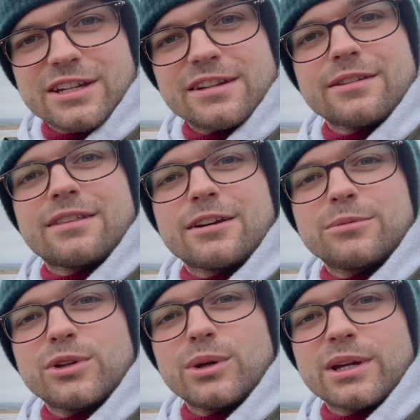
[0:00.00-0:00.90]
the other thing I'm
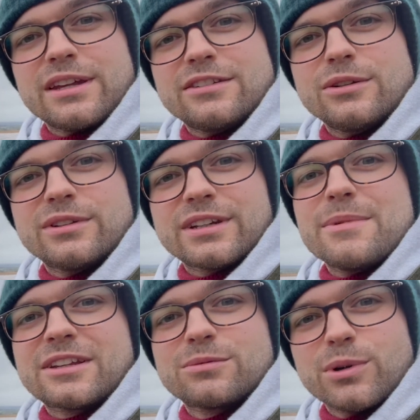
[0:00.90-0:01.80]
doing is using
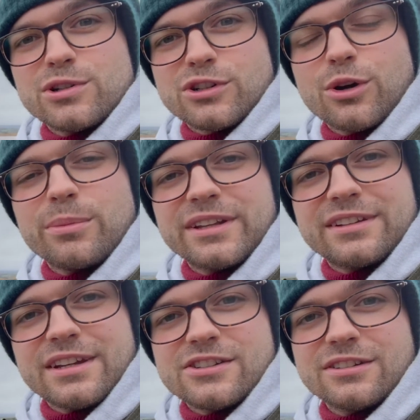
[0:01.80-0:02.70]
exposure
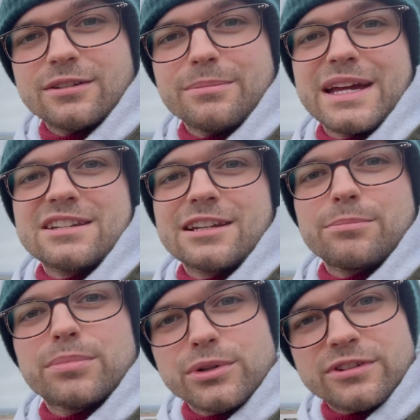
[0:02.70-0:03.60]
compensation to manually
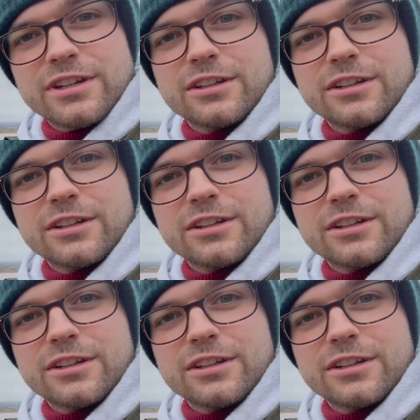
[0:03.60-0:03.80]
boost the